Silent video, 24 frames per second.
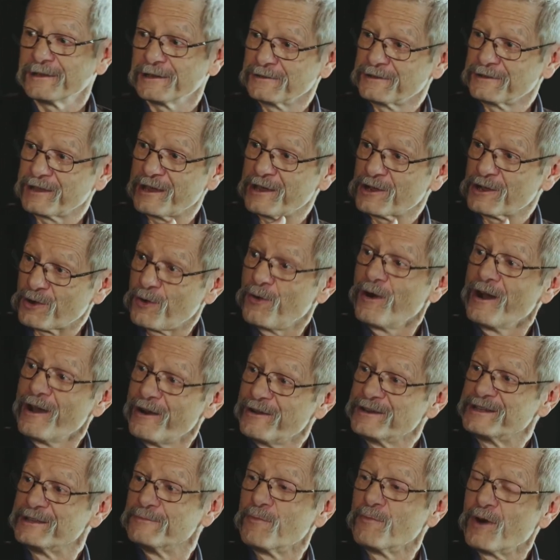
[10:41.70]
and they acquire
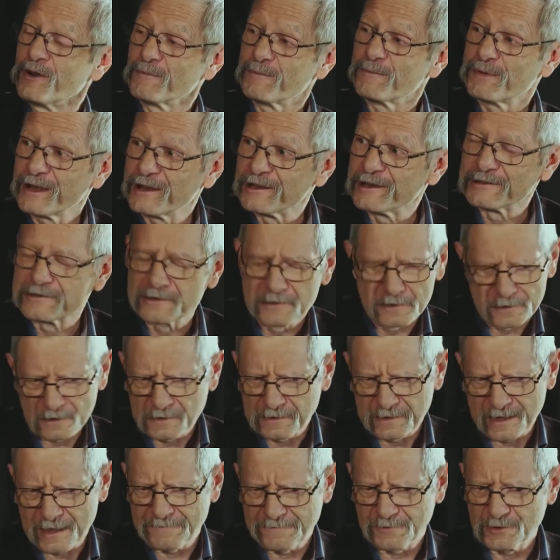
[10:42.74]
it in one place, and
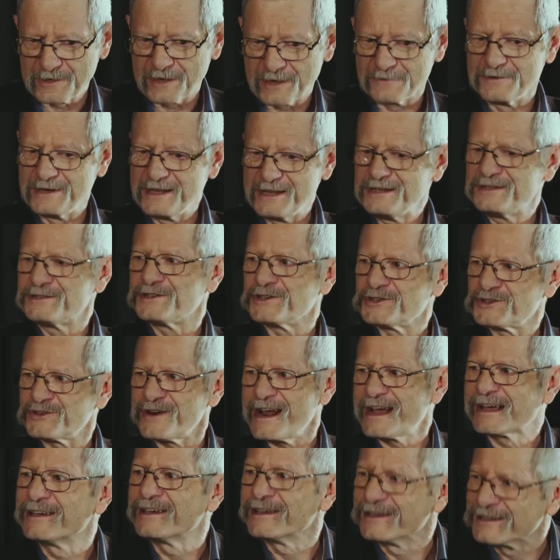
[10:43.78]
therefore you don't need to track